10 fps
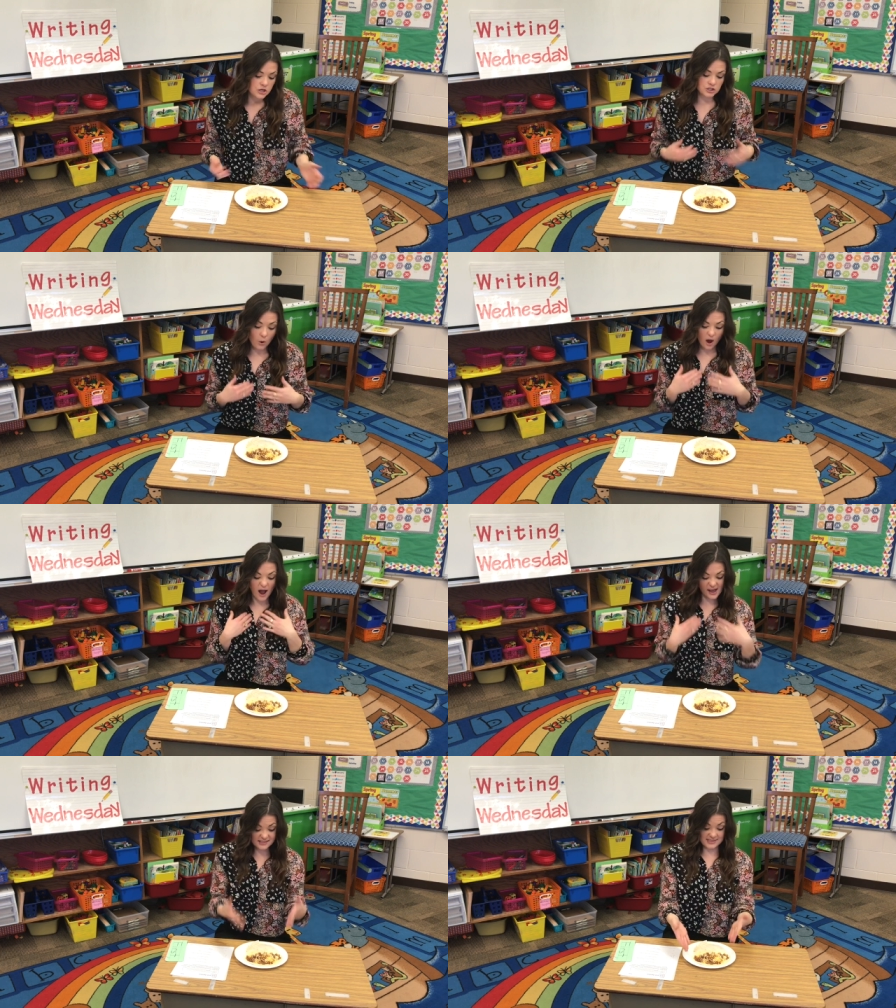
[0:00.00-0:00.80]
So
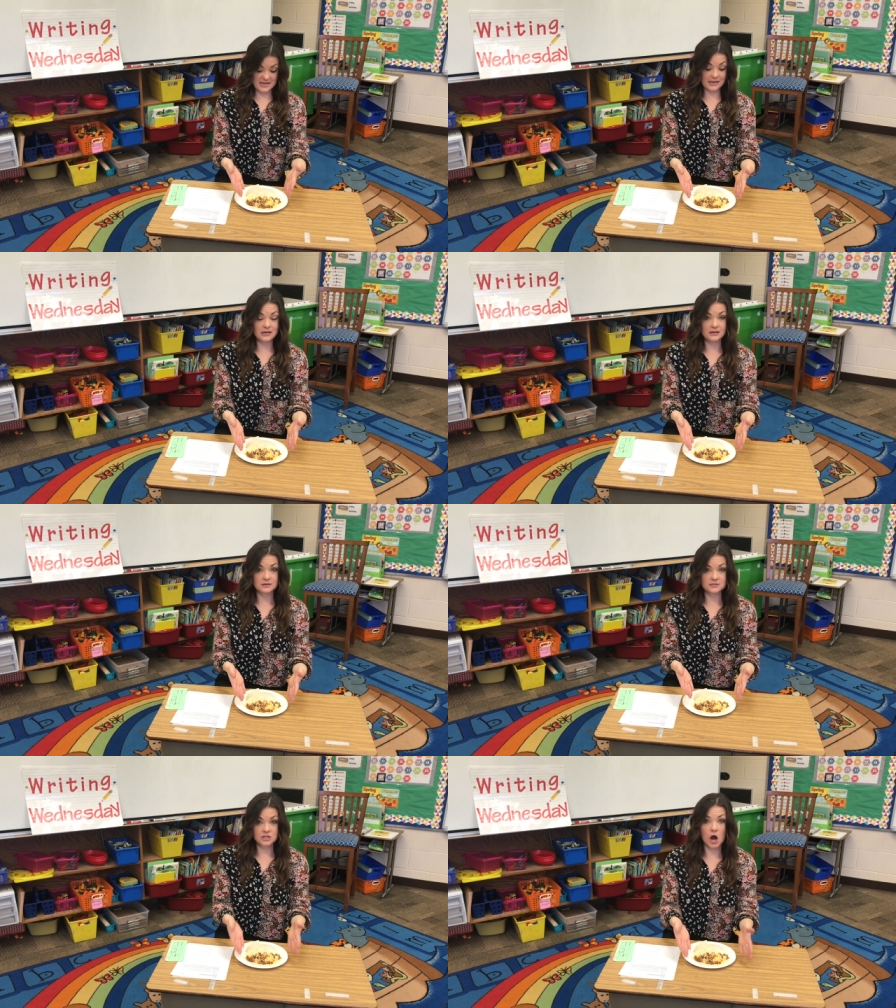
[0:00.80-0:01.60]
I think
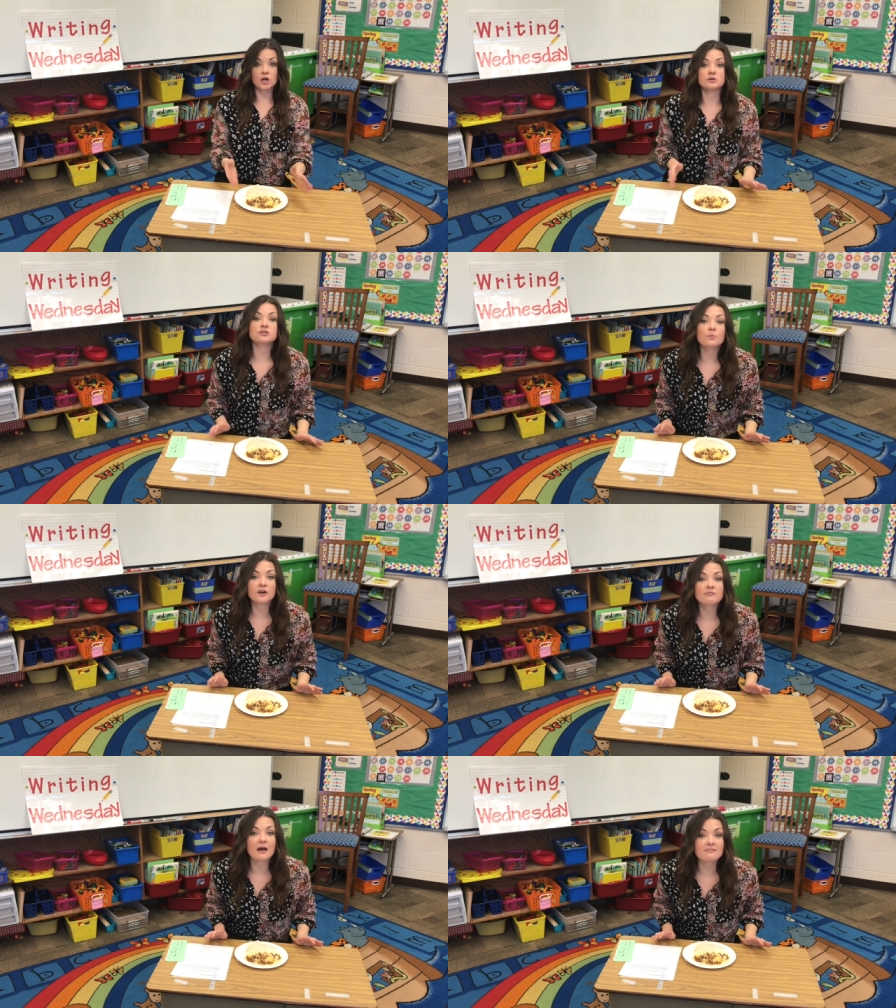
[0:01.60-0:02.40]
tacos are
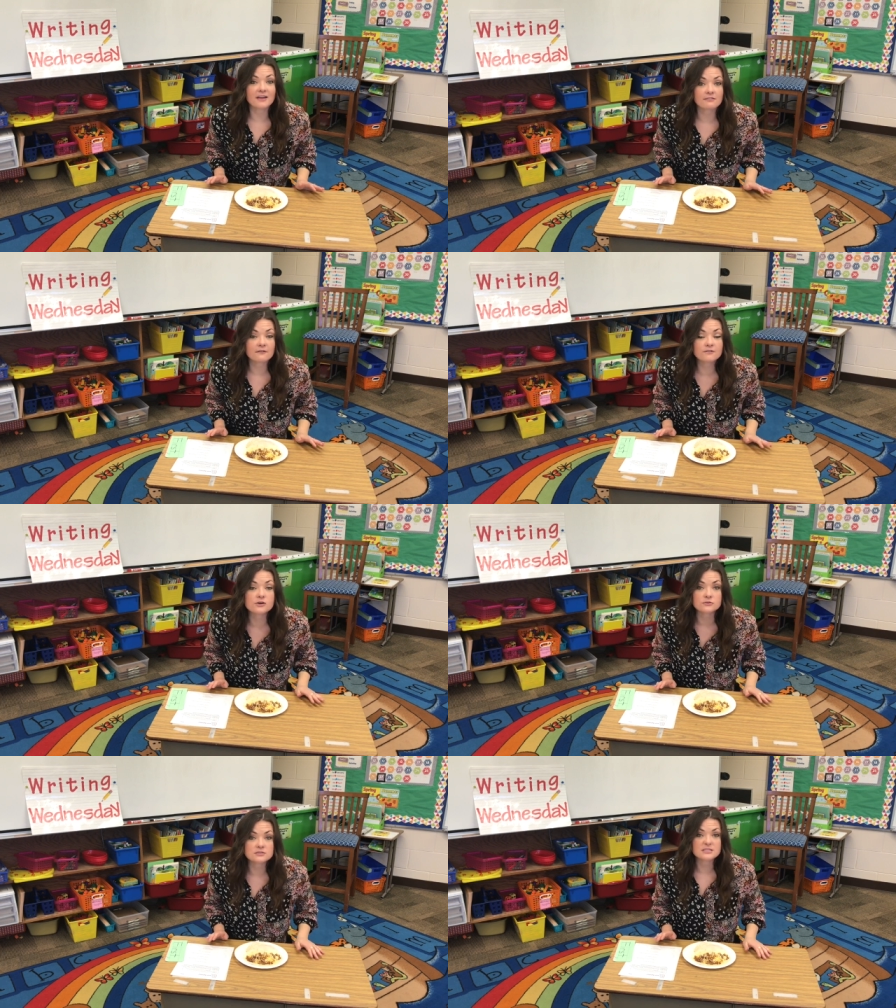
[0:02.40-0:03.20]
one of my favorite
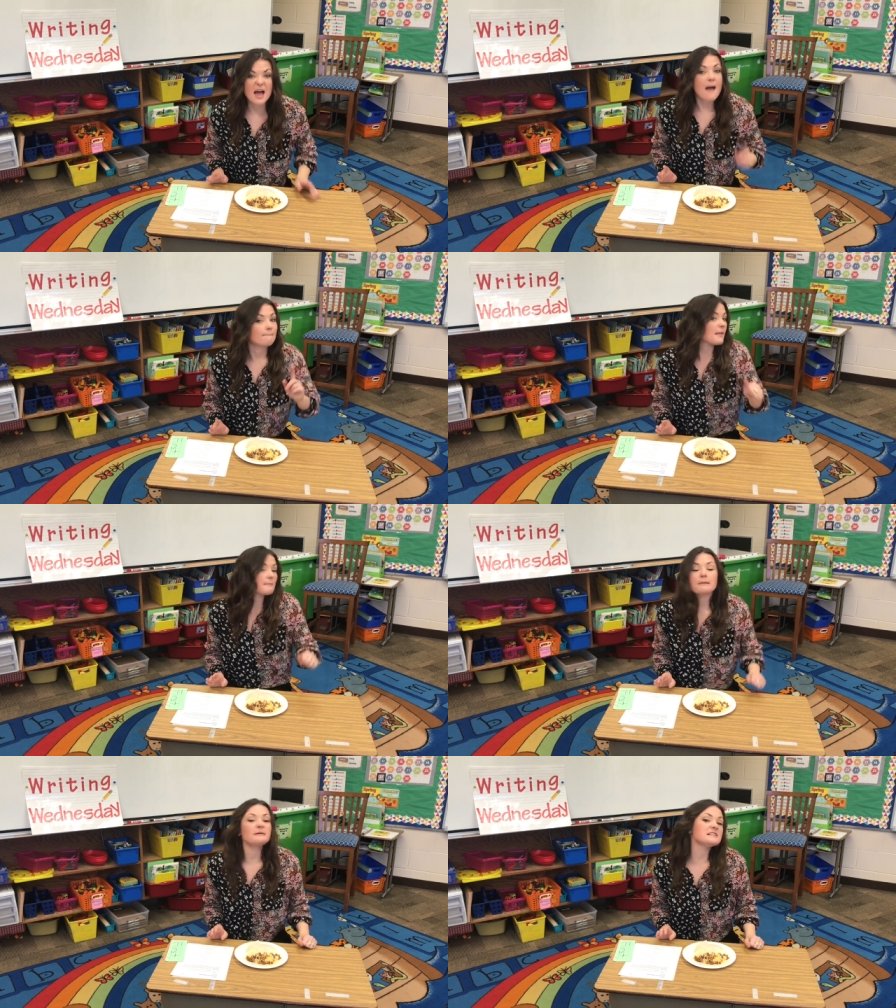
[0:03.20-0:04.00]
foods. That
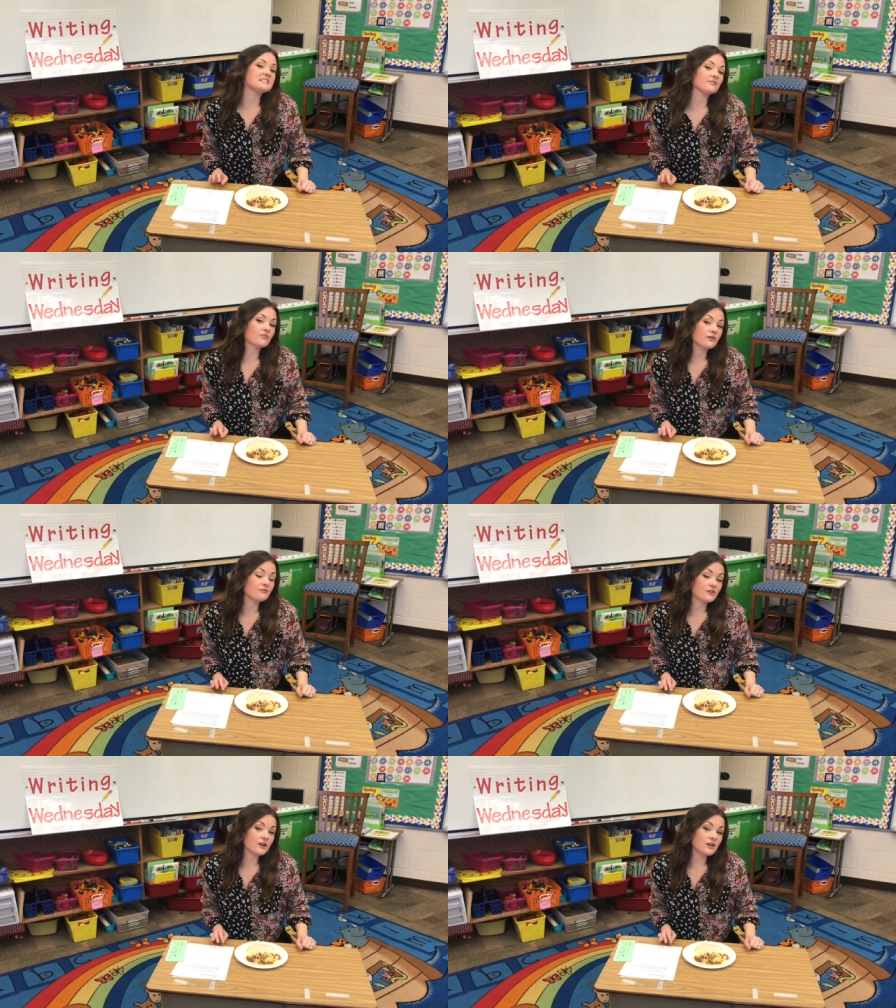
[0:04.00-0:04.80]
might be different for